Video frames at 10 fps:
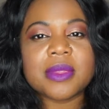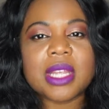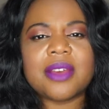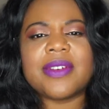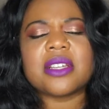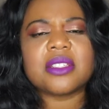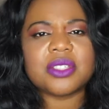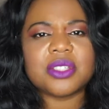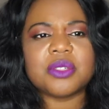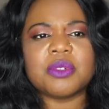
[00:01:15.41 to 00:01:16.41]
have access
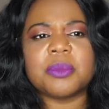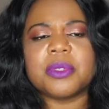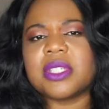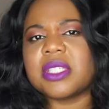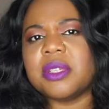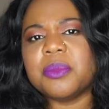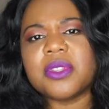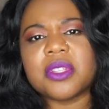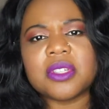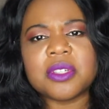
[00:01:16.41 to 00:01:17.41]
to it because some of
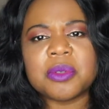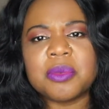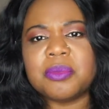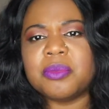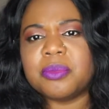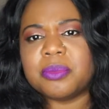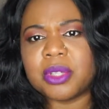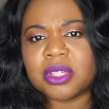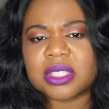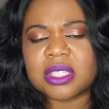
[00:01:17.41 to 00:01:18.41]
the
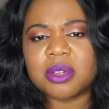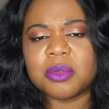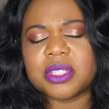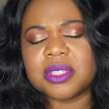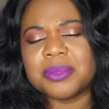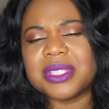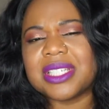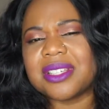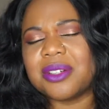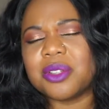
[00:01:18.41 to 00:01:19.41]
bloggers that I watched, in
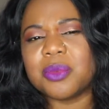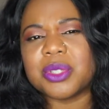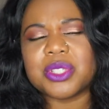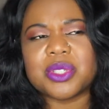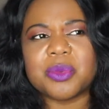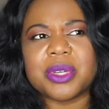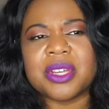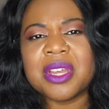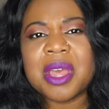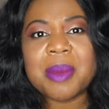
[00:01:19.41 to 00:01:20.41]
particular the ones who were
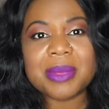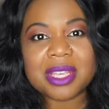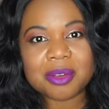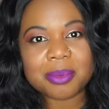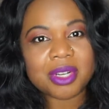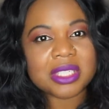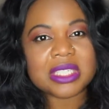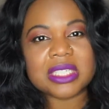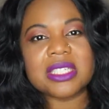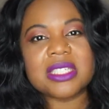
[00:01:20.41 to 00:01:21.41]
makeup
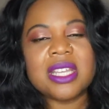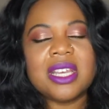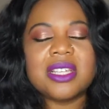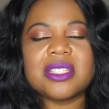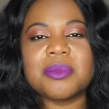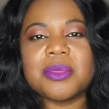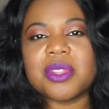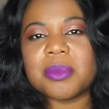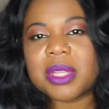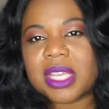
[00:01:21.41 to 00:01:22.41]
artists, some of
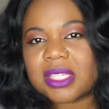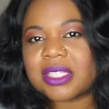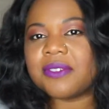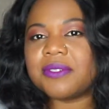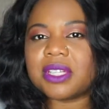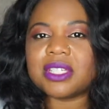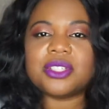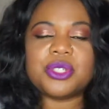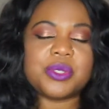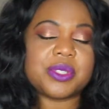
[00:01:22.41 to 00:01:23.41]
them, they definitely
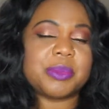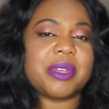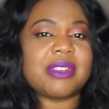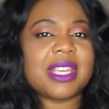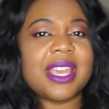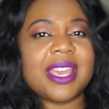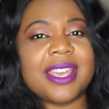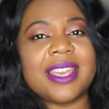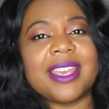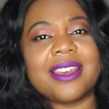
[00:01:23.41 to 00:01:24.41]
used Mary
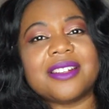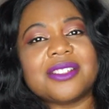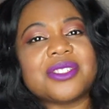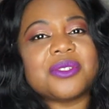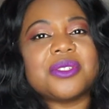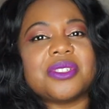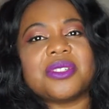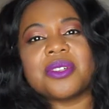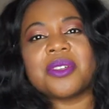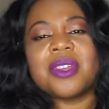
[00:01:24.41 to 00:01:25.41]
Kay, and I just thought, you
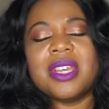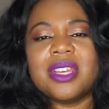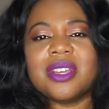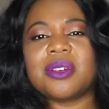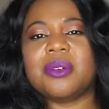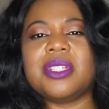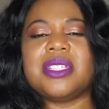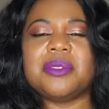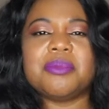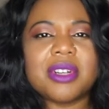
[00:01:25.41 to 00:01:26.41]
know,
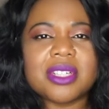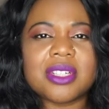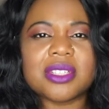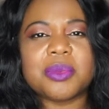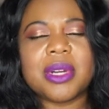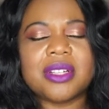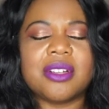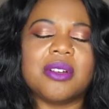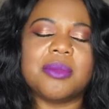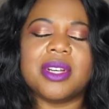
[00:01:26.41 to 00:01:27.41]
quality product, why
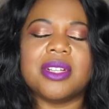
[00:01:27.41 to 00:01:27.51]
not?